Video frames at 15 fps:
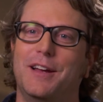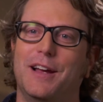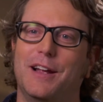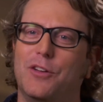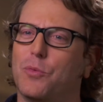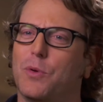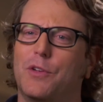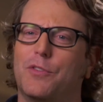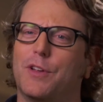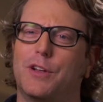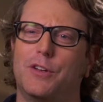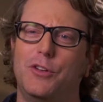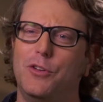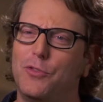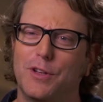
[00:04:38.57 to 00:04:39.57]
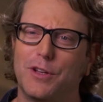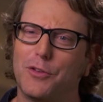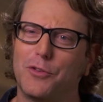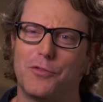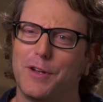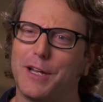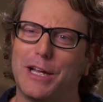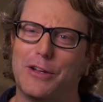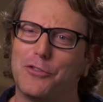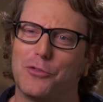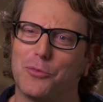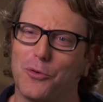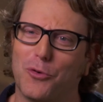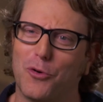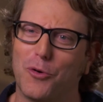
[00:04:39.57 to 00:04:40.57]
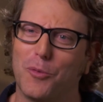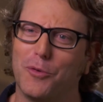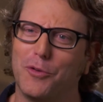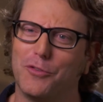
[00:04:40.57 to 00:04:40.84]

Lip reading: And his wife's like, you said those vacations were horrible.